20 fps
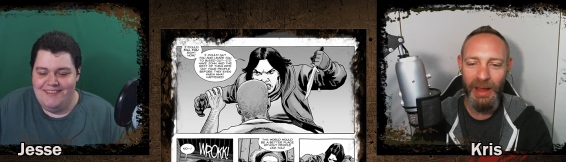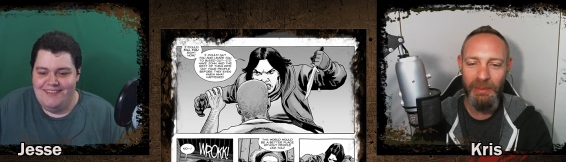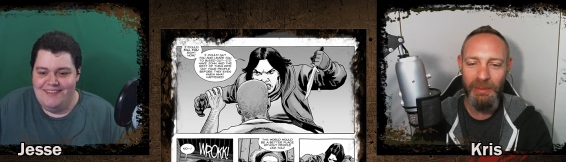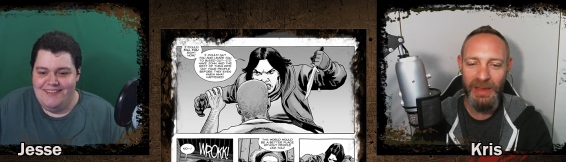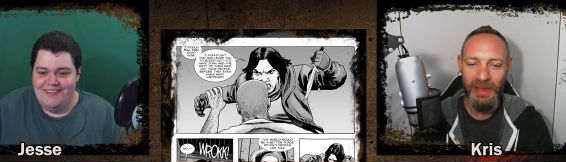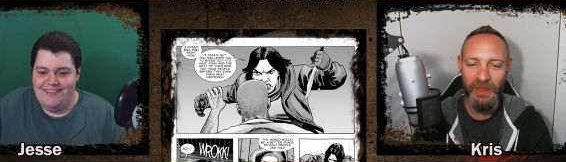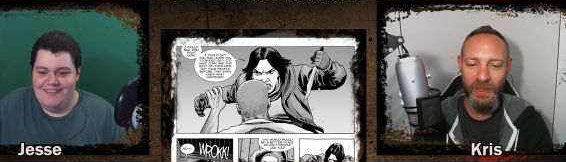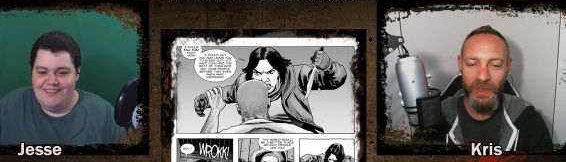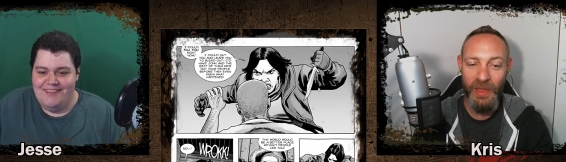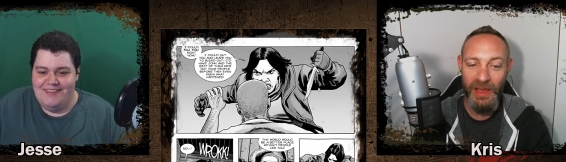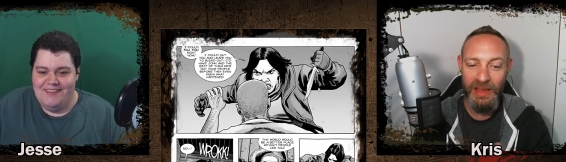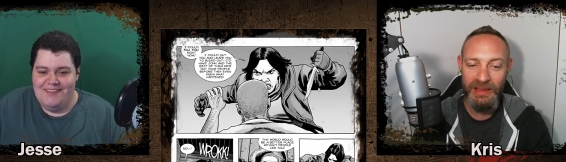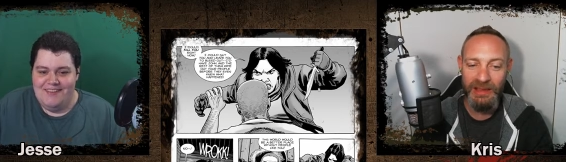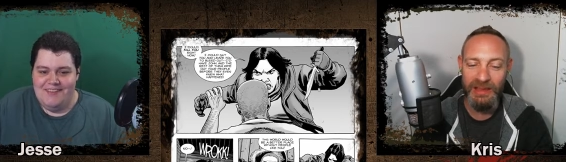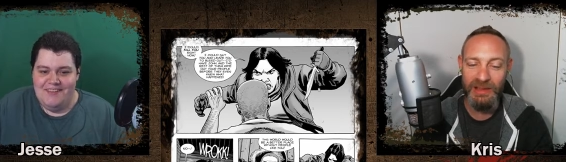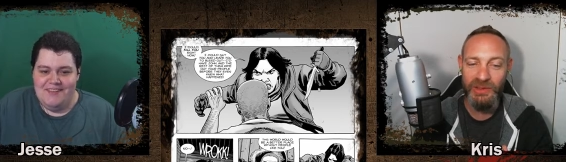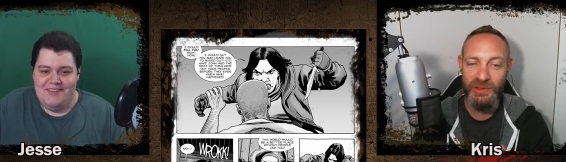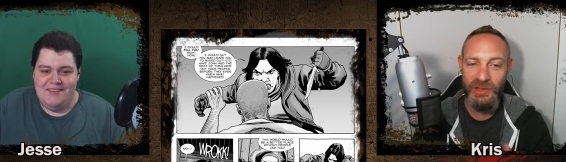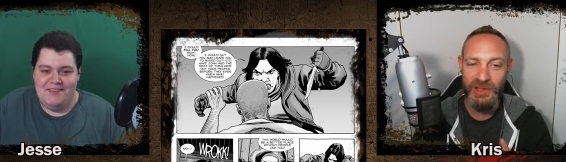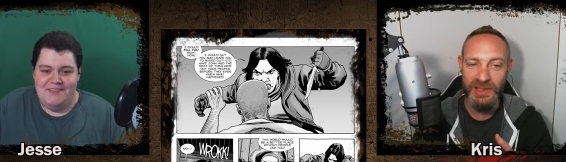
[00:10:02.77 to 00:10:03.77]
Speaker 1: I mean, this
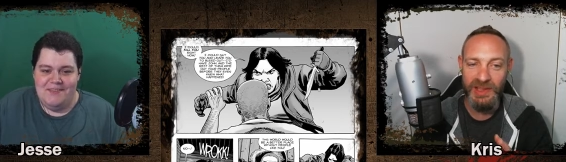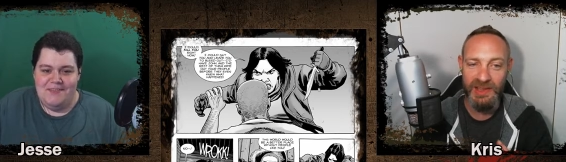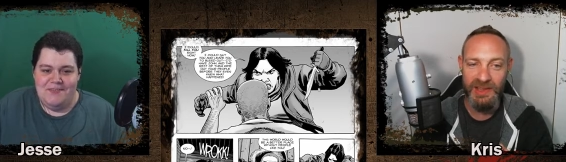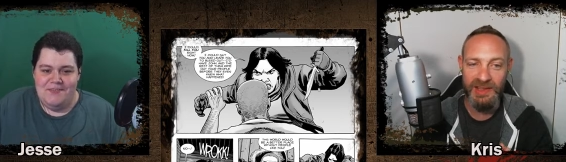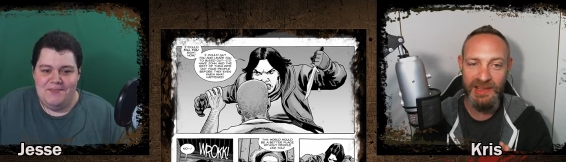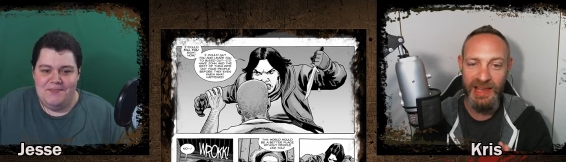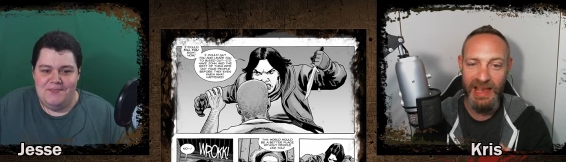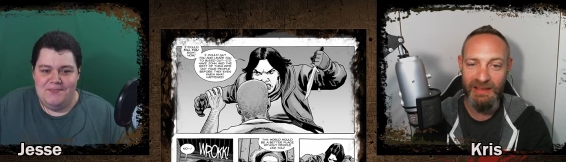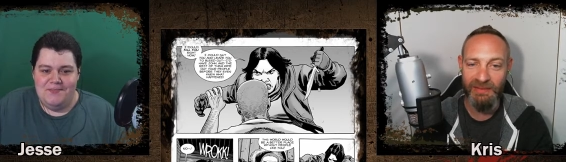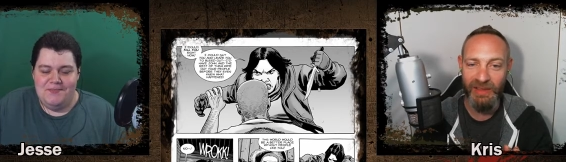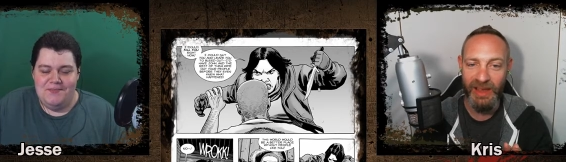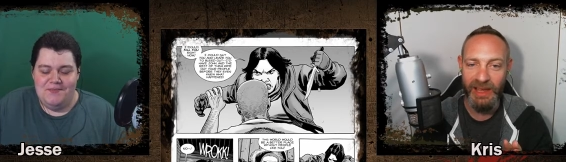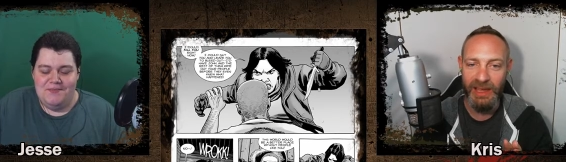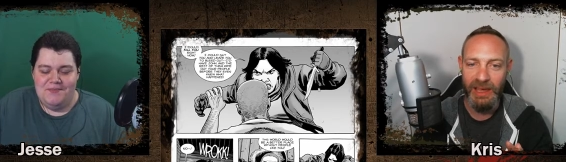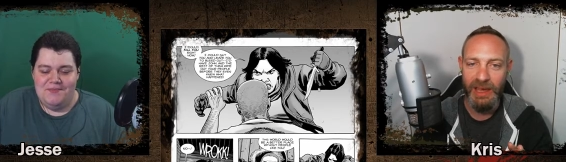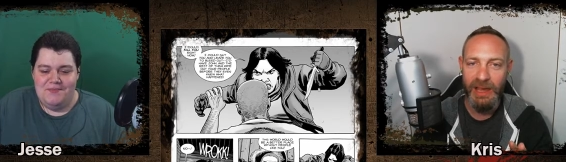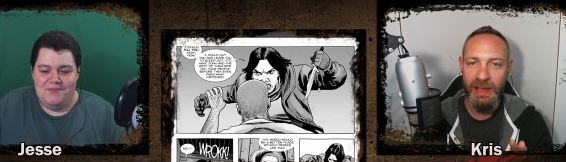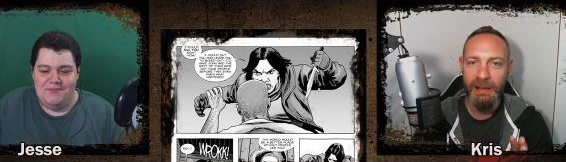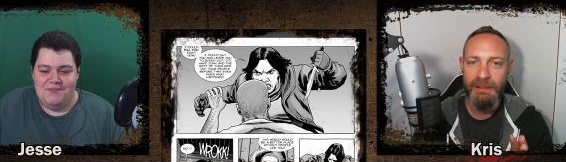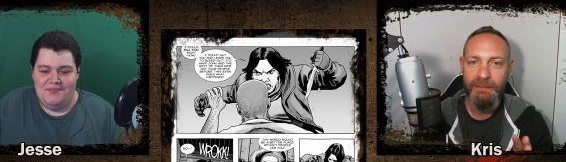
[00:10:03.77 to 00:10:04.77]
is just insane. Like,